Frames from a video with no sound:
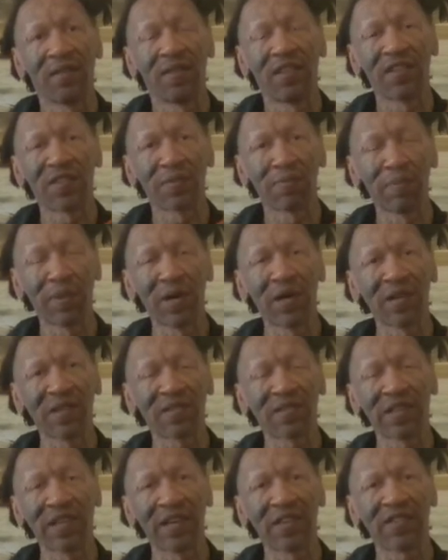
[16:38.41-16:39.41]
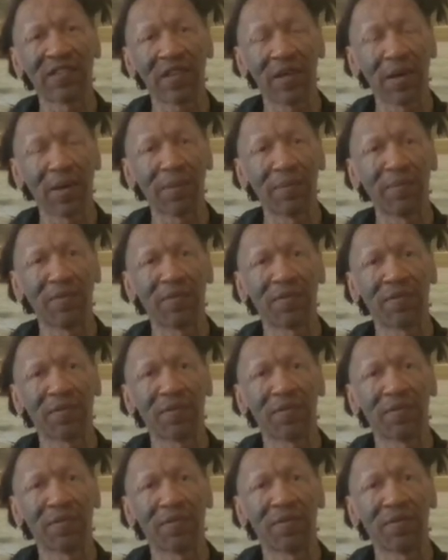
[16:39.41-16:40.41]
this mug/cup
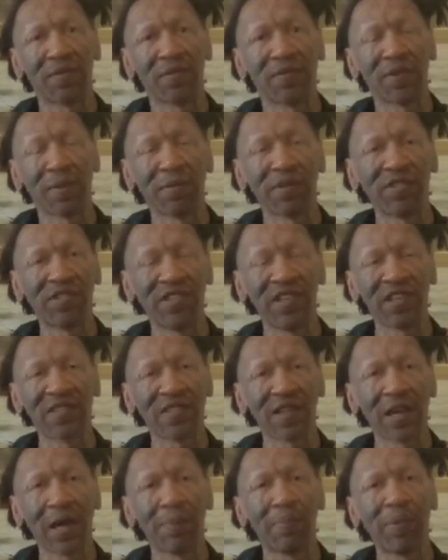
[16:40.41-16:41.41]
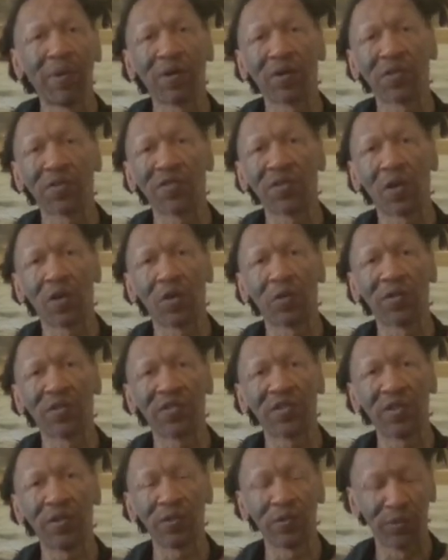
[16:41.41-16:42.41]
from the Gsi Pinnacle
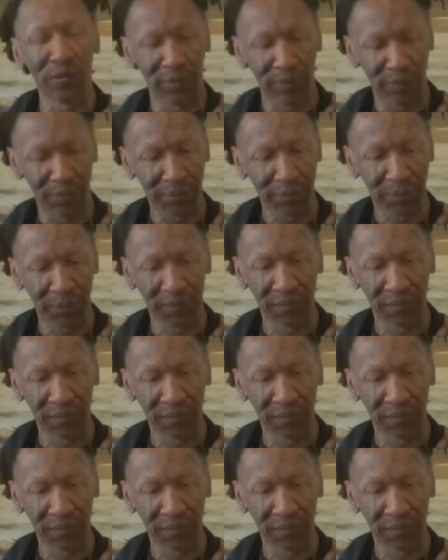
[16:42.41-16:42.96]
Solos too,